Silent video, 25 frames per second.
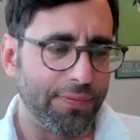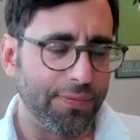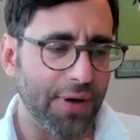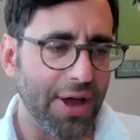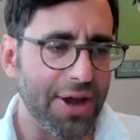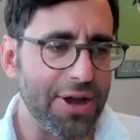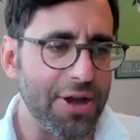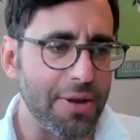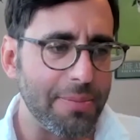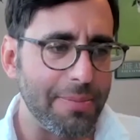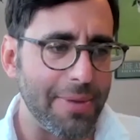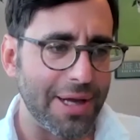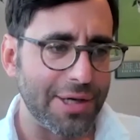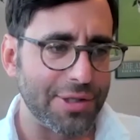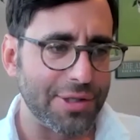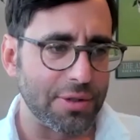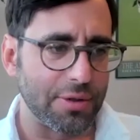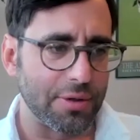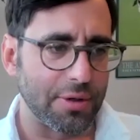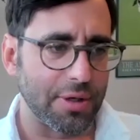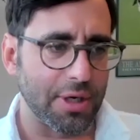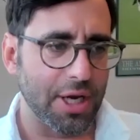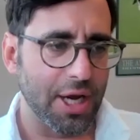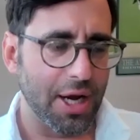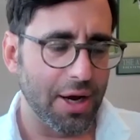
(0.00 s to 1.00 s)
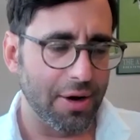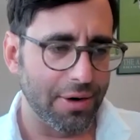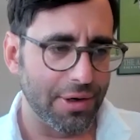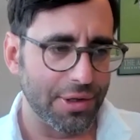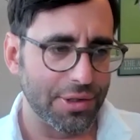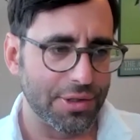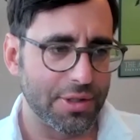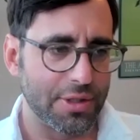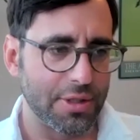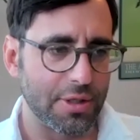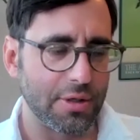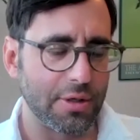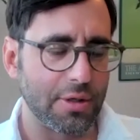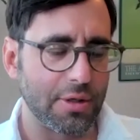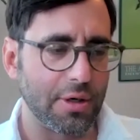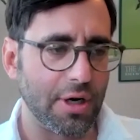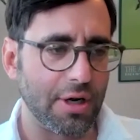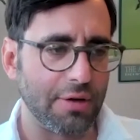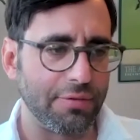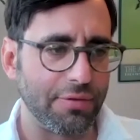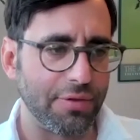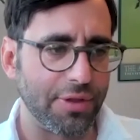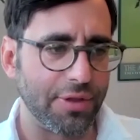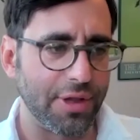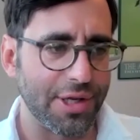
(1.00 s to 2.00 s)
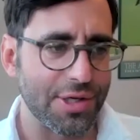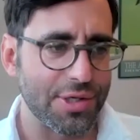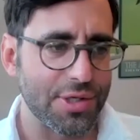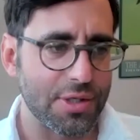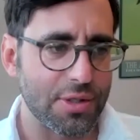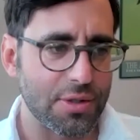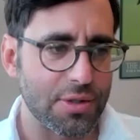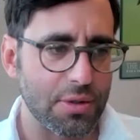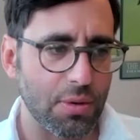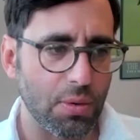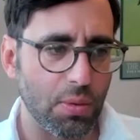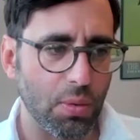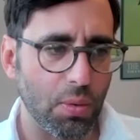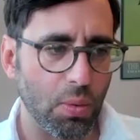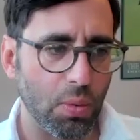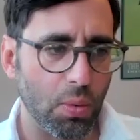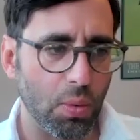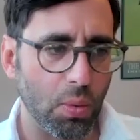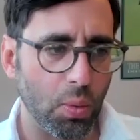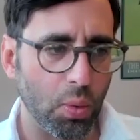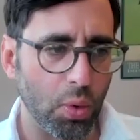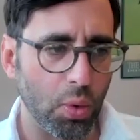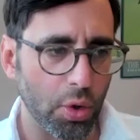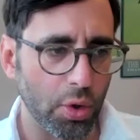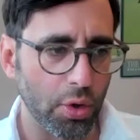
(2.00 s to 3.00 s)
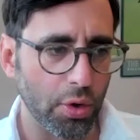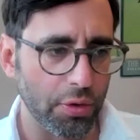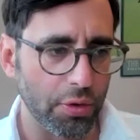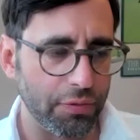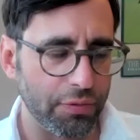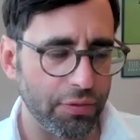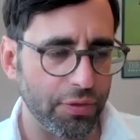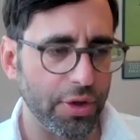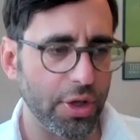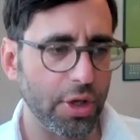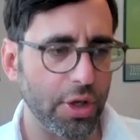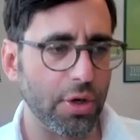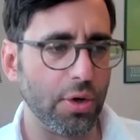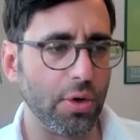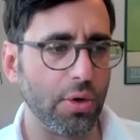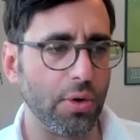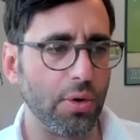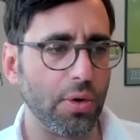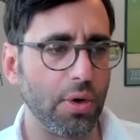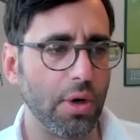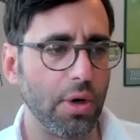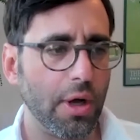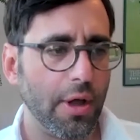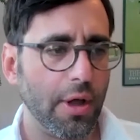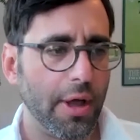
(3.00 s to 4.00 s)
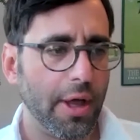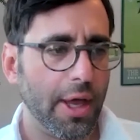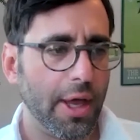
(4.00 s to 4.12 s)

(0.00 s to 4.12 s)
fundamental character of this worldview.